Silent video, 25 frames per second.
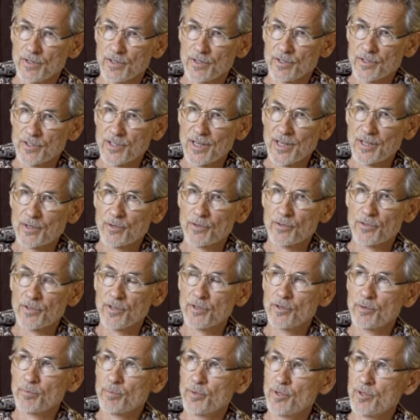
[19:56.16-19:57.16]

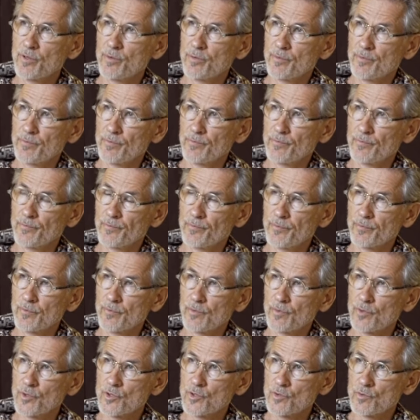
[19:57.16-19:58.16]
psychotherapy,
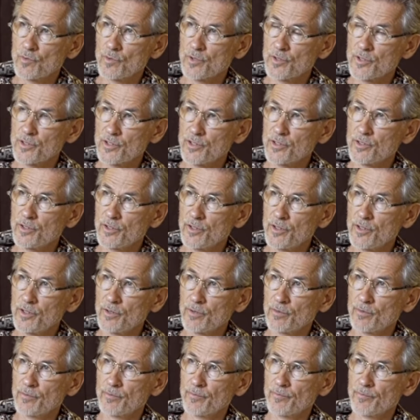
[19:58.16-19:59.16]
which we're still
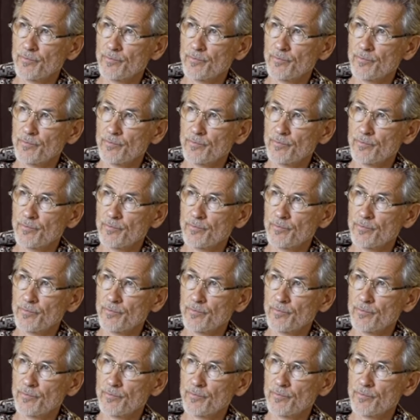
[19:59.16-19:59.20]
in.